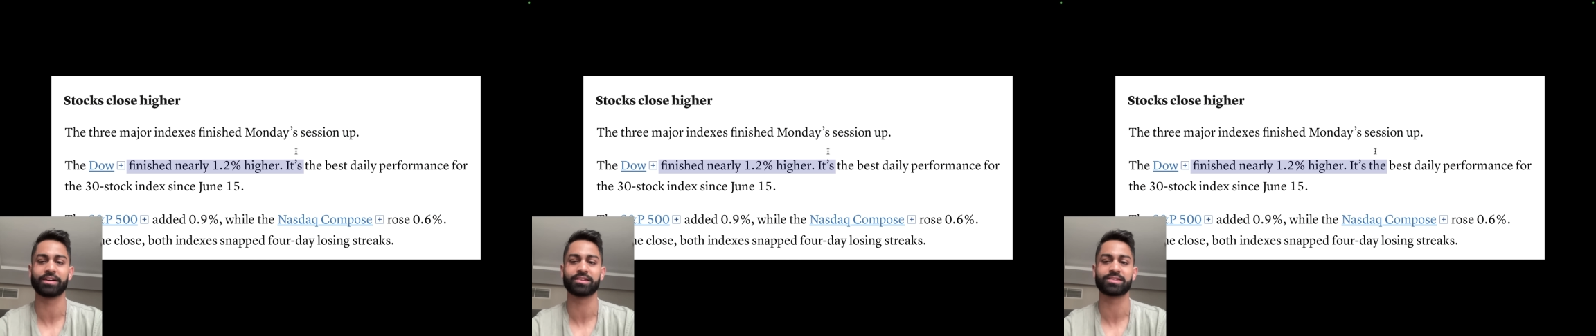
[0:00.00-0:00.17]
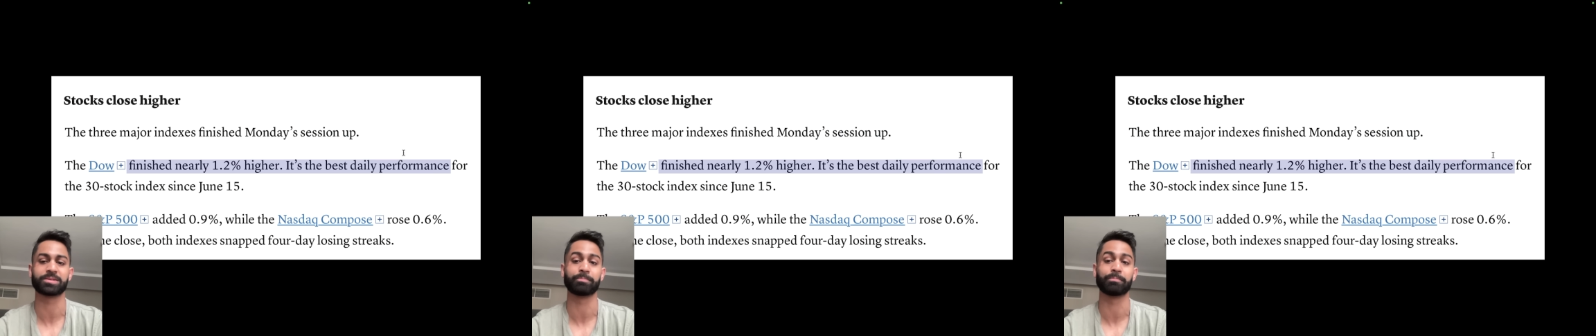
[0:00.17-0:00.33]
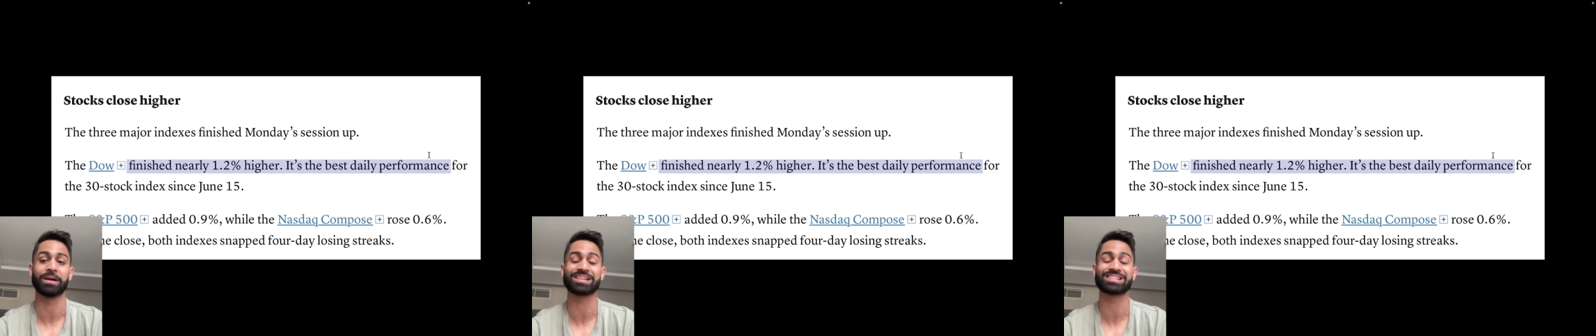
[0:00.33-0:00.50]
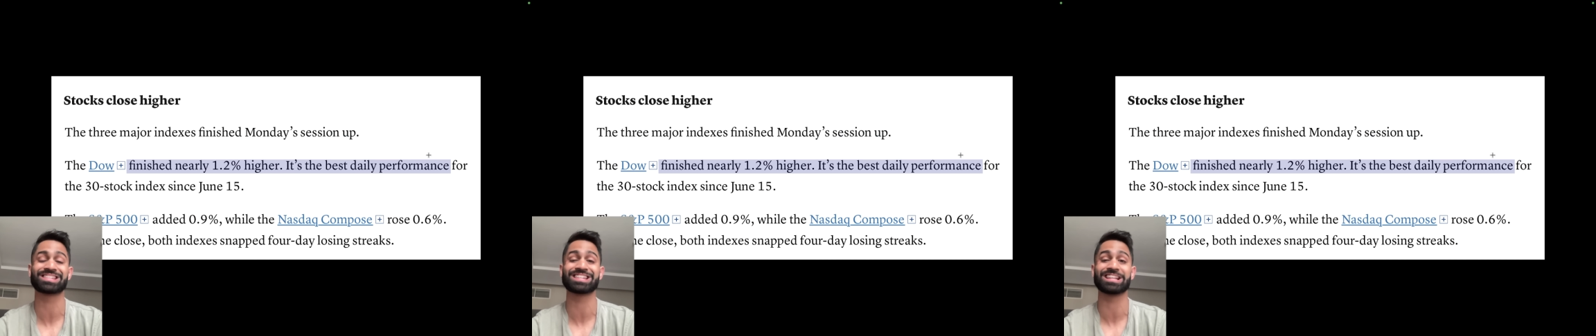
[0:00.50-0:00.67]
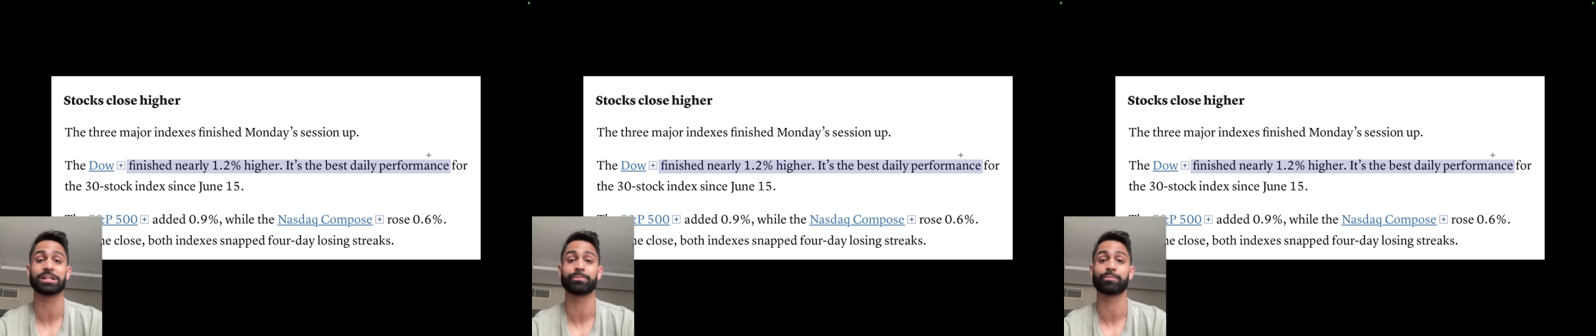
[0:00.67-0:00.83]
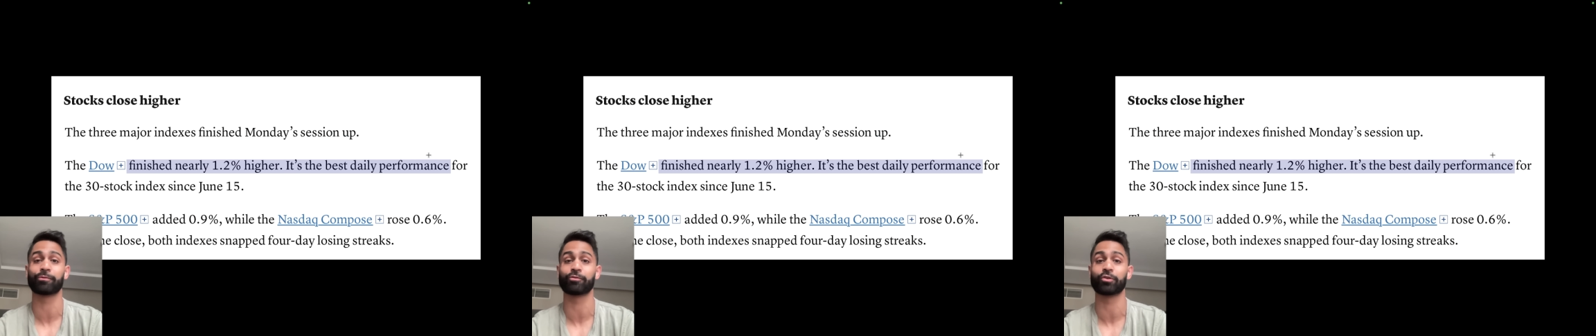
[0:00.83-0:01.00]
its best
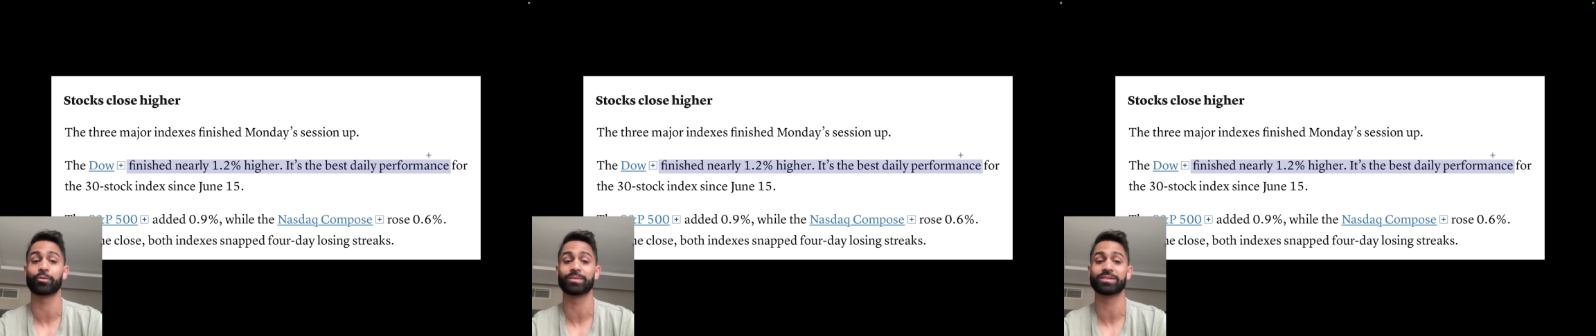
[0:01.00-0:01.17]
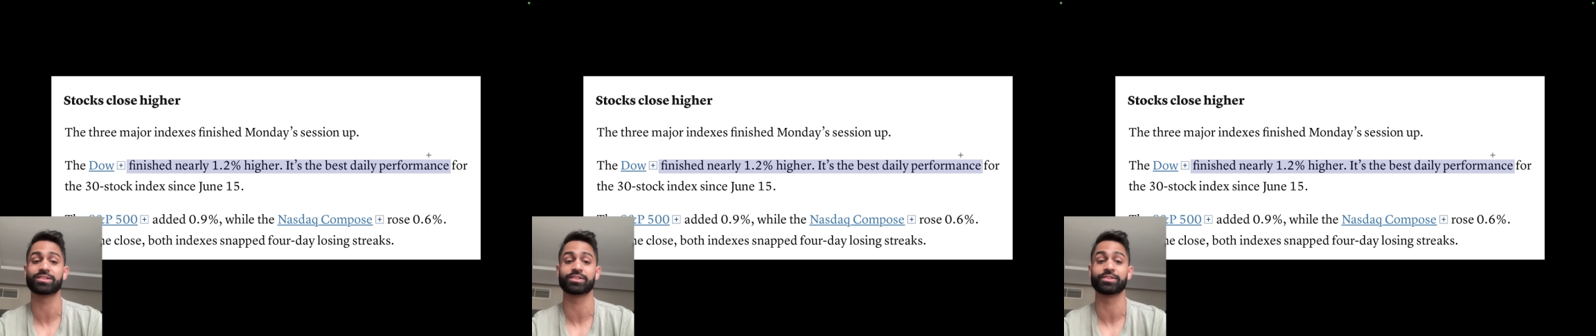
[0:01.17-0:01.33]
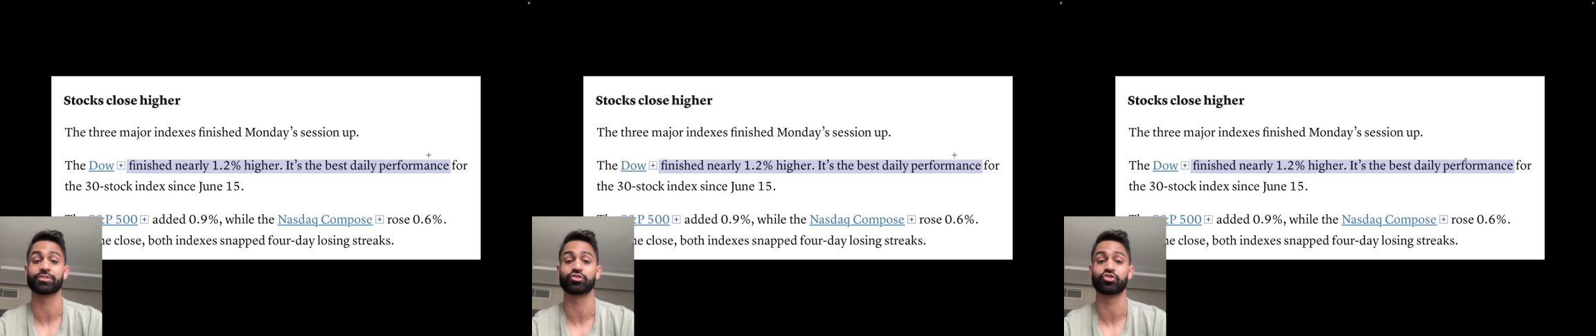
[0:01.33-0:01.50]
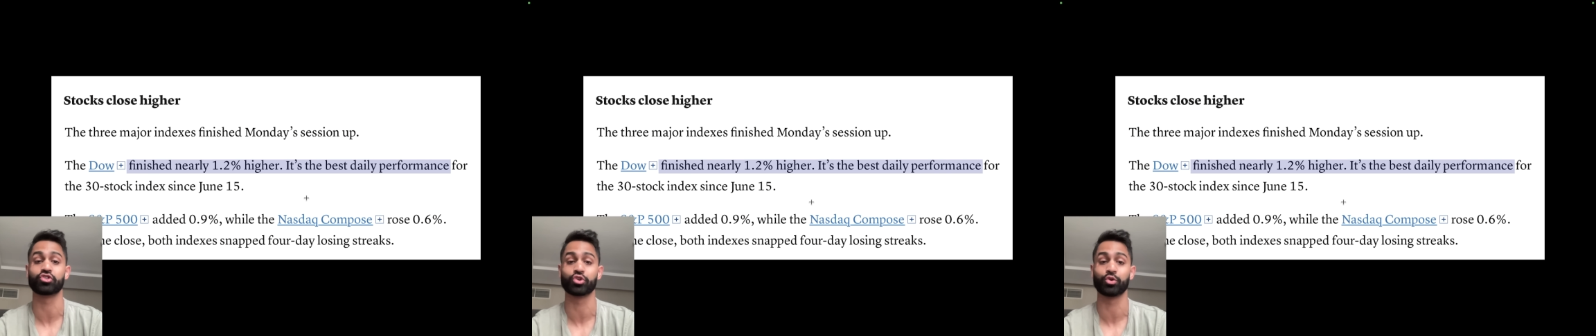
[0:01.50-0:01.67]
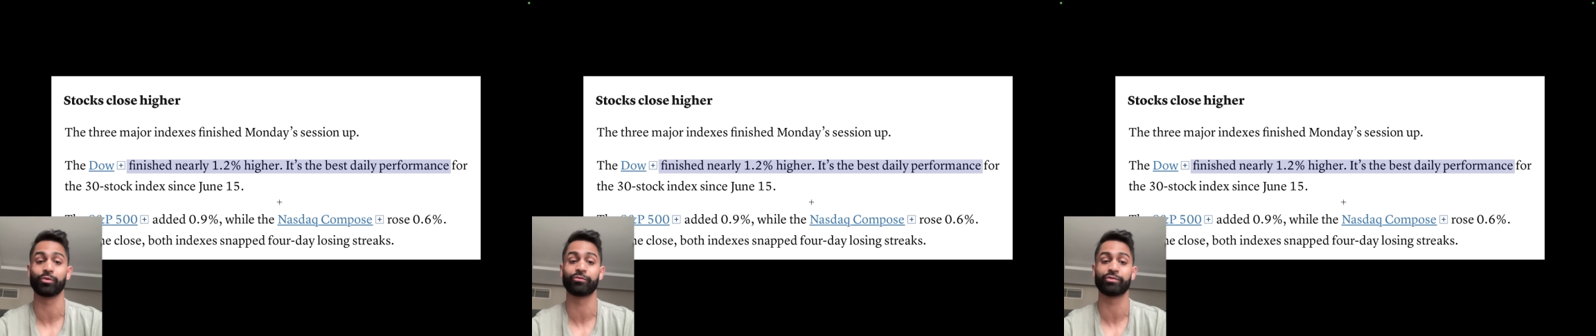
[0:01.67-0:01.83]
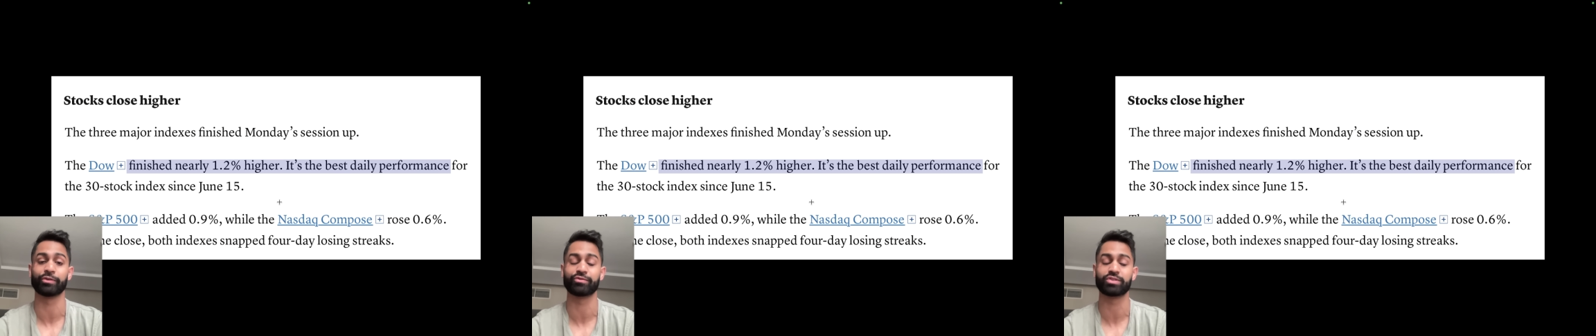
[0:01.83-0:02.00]
daily performance since
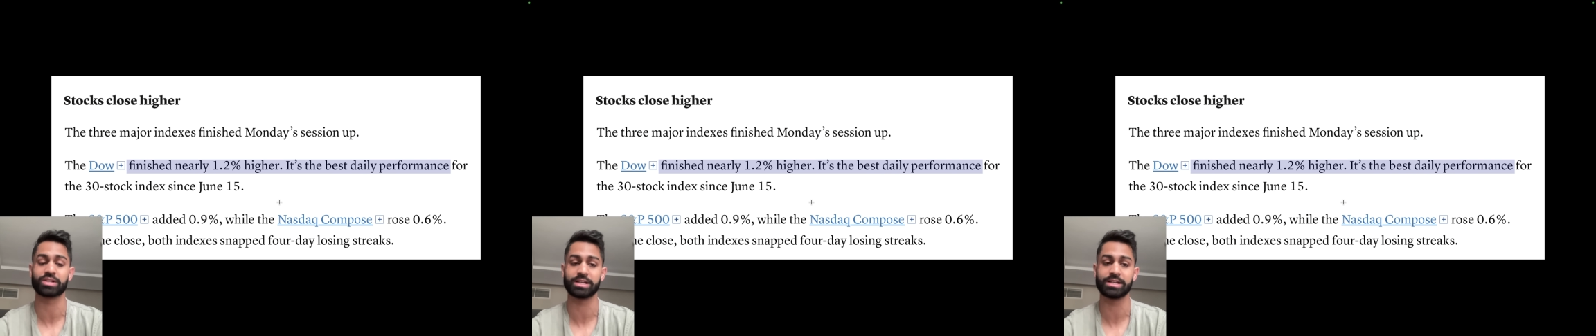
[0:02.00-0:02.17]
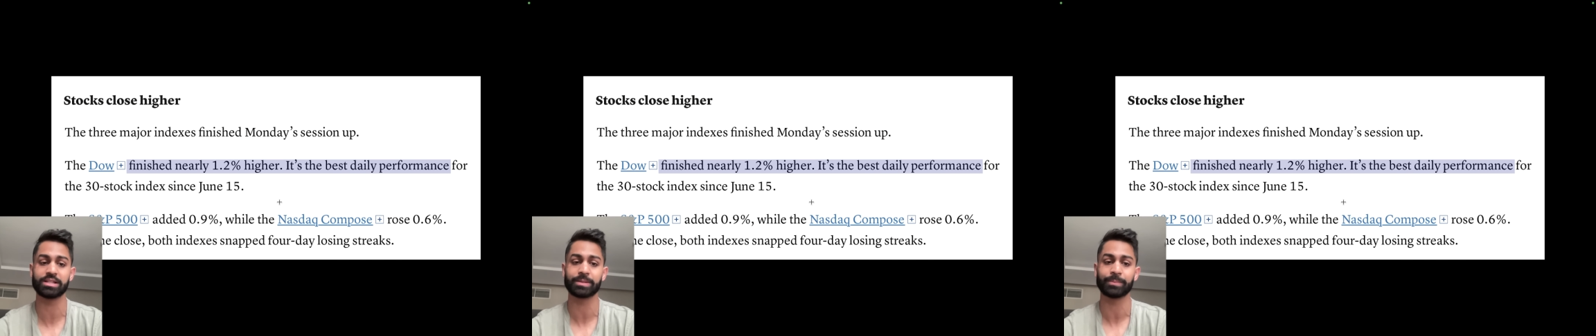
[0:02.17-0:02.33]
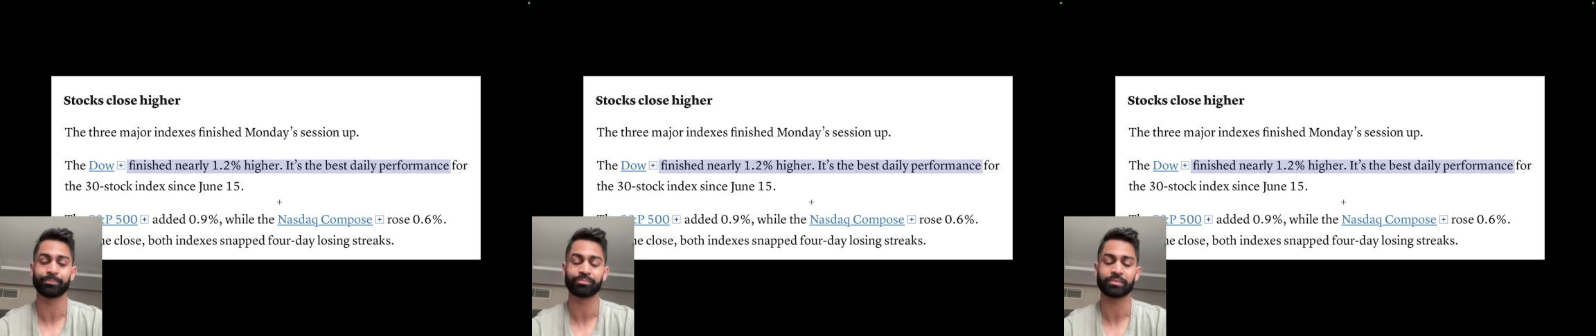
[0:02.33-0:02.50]
June 15th.